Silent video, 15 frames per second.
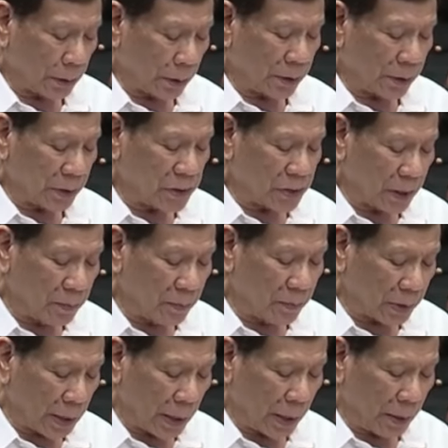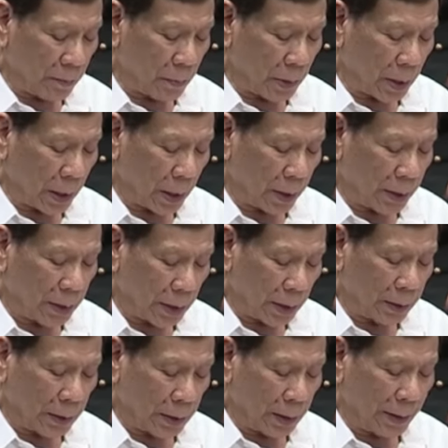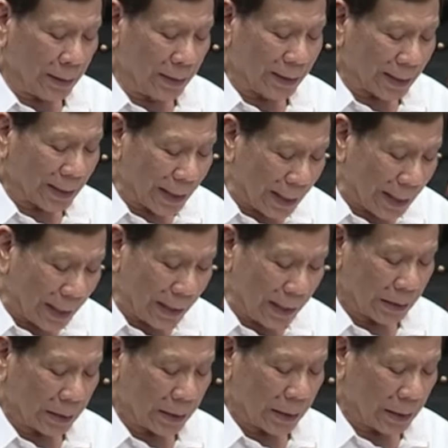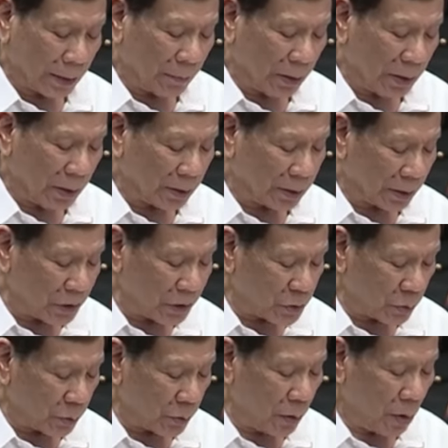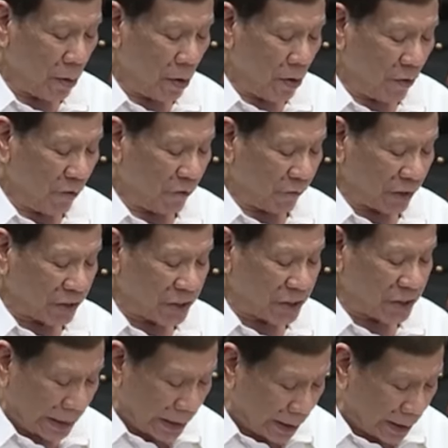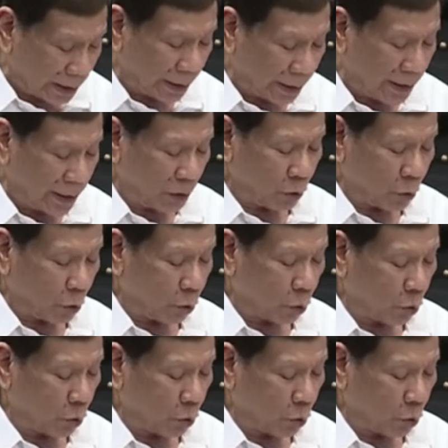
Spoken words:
But at the same time, I had a drug rehabilitation facility